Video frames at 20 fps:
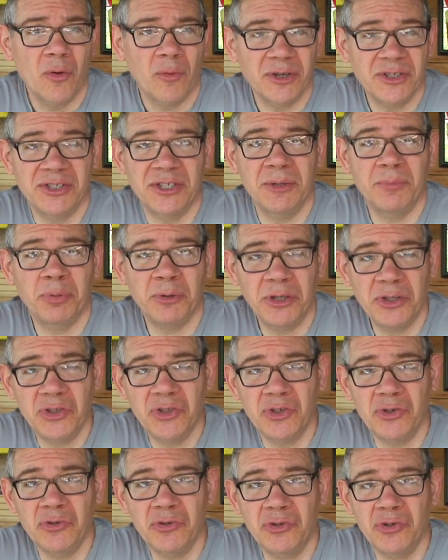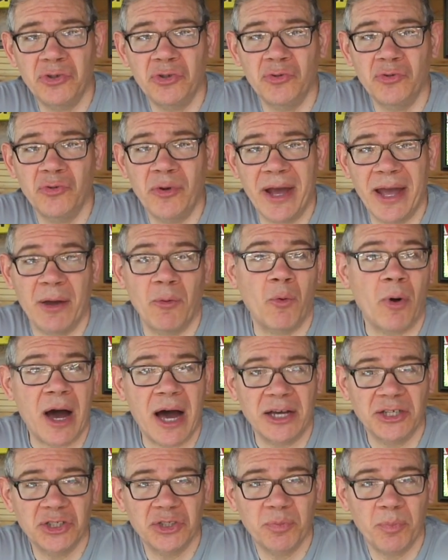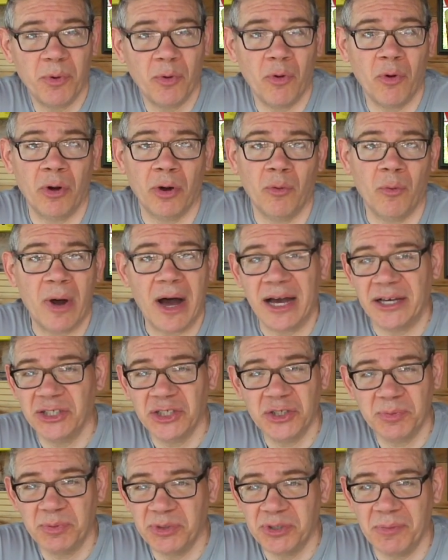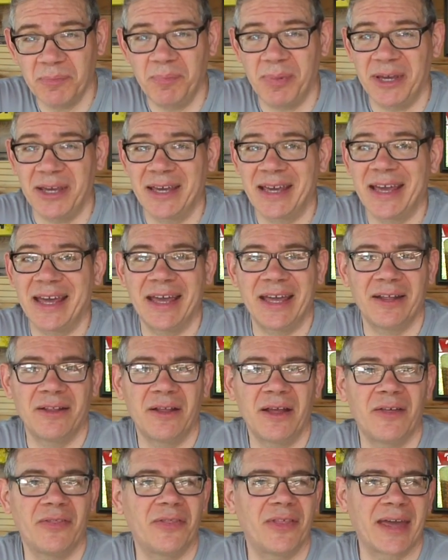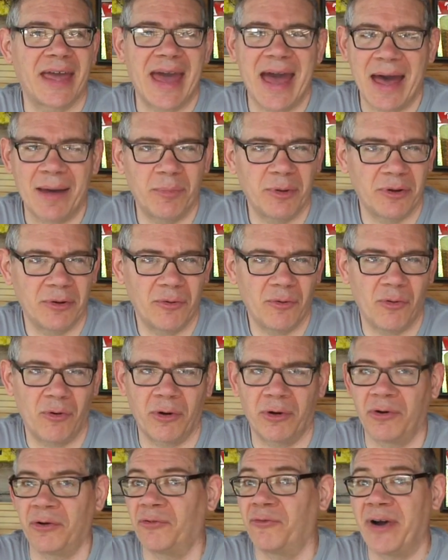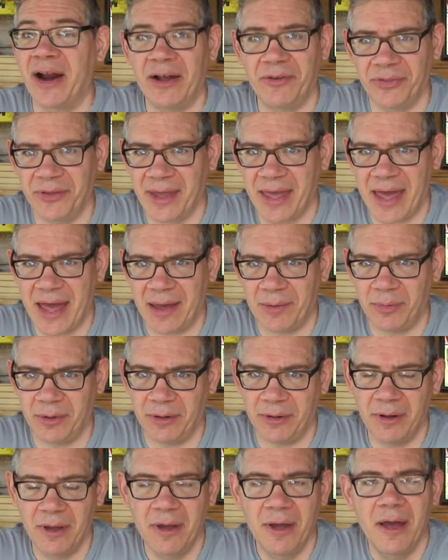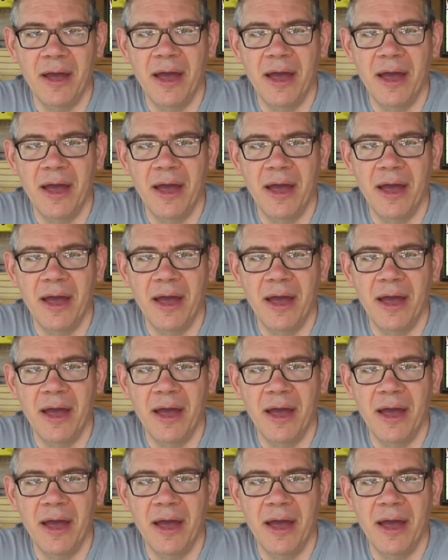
was simply due to a wasp or wasps being in the cabin or around the cabin.